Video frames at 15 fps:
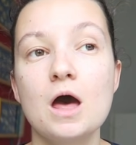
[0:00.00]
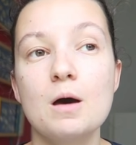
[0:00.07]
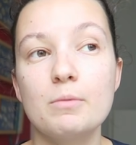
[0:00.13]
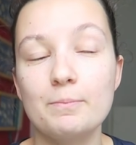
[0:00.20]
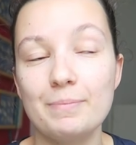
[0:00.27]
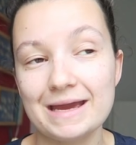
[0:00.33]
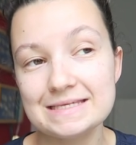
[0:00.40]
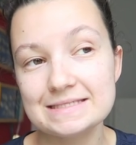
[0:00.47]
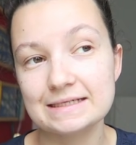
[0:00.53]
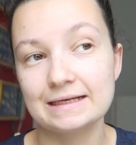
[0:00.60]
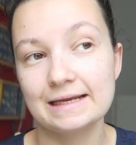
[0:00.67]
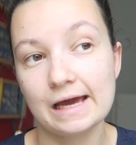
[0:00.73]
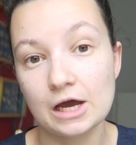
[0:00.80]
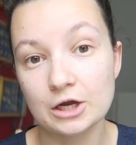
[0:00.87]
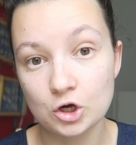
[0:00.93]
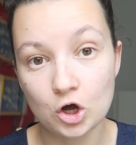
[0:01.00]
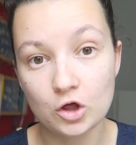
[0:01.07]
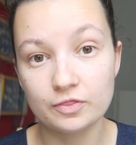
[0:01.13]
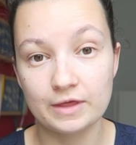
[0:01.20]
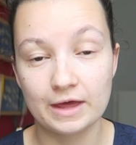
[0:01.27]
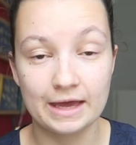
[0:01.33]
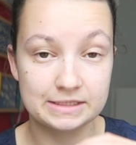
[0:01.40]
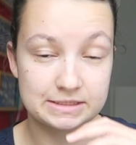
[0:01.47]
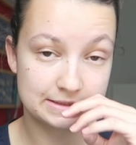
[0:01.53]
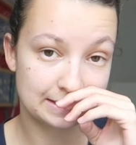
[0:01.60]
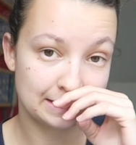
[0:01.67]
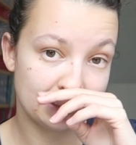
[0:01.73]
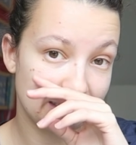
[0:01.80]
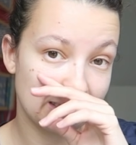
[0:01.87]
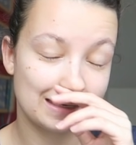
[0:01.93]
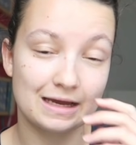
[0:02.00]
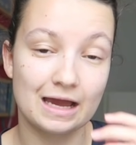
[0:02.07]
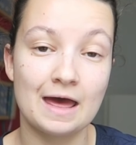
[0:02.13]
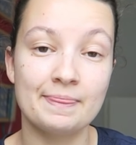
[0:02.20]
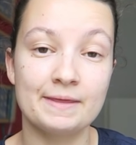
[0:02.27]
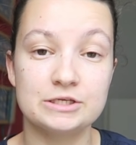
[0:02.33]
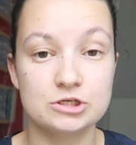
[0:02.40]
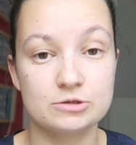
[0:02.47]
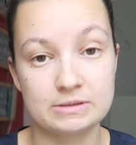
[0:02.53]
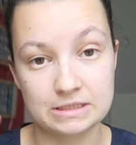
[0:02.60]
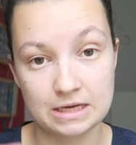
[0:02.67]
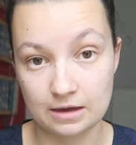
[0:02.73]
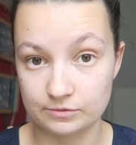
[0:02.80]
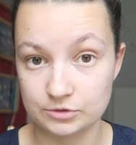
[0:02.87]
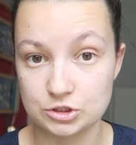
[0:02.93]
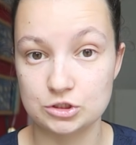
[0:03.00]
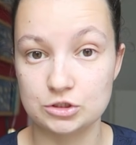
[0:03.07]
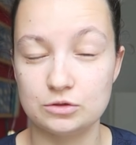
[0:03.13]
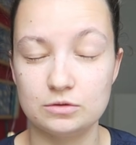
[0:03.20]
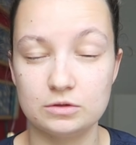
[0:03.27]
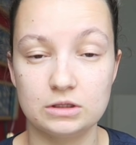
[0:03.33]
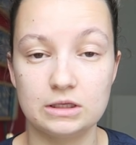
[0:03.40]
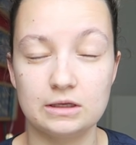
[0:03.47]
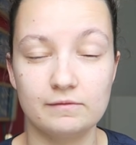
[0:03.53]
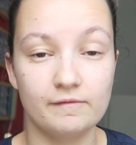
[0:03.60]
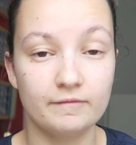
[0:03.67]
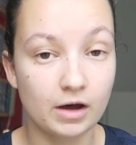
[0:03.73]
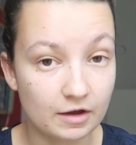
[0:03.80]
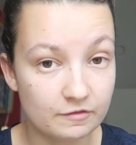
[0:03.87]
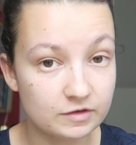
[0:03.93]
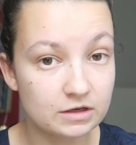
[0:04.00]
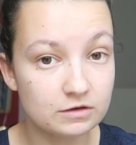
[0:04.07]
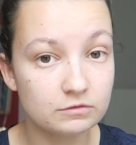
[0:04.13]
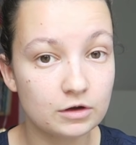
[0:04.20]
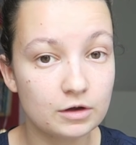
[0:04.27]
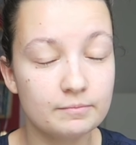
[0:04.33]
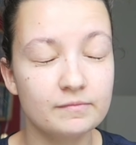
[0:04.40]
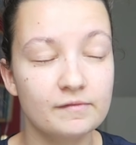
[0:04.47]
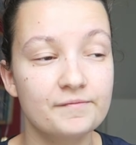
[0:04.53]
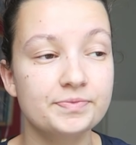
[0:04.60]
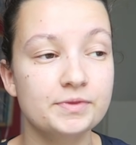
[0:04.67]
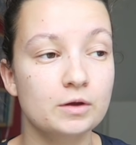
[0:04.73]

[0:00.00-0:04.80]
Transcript: But basically I got there to the clinic and they took me down to the IV room